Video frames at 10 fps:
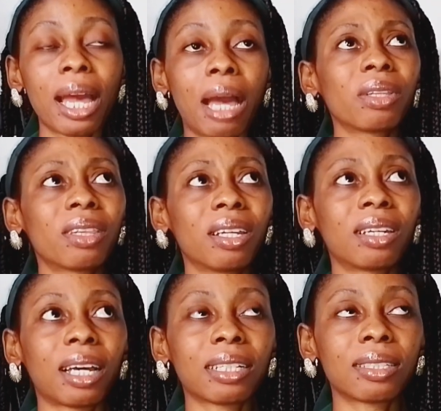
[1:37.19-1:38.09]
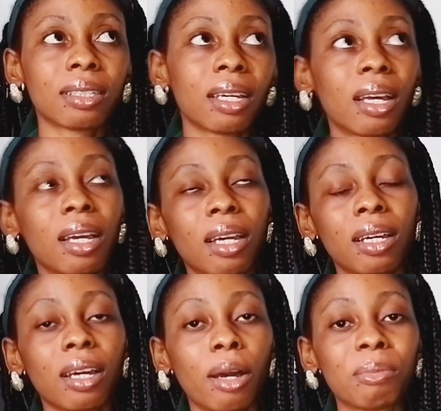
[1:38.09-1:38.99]
One thing that
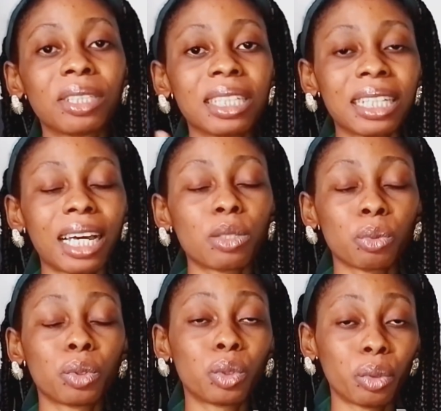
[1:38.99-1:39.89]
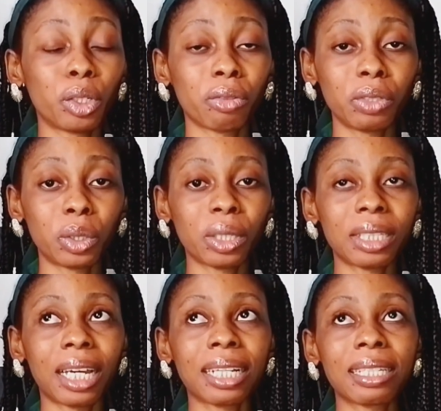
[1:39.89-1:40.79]
this light will do in your video is
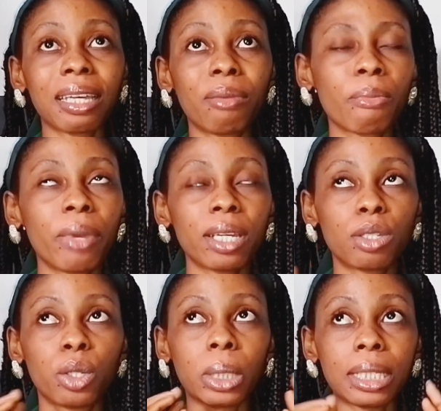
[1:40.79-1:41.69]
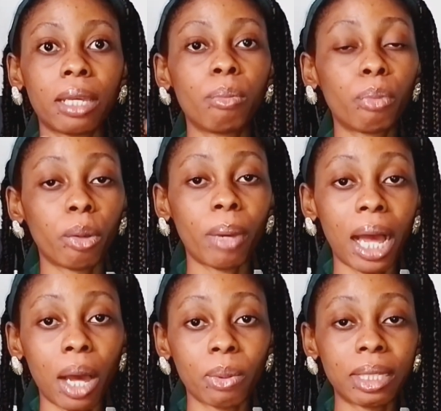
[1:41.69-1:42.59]
that it makes your skin pop
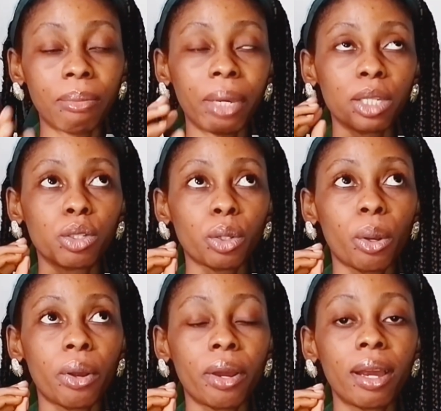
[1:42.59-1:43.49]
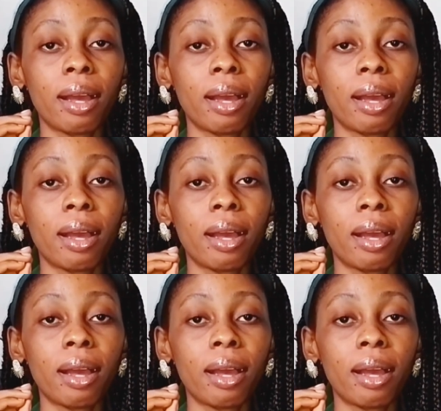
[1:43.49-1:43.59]
out. It makes your